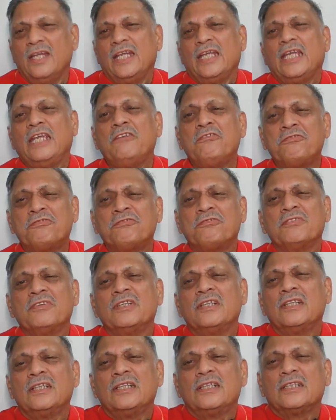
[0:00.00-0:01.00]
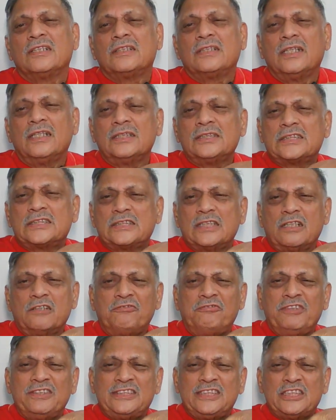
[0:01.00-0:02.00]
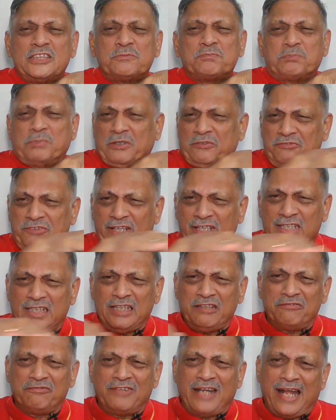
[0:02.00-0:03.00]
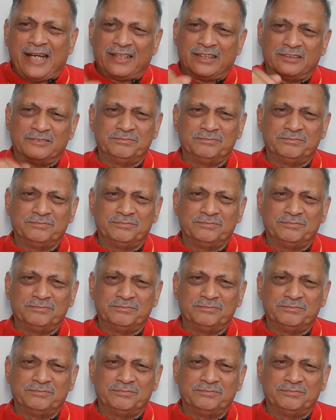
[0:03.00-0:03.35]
If the surface is perfectly flat,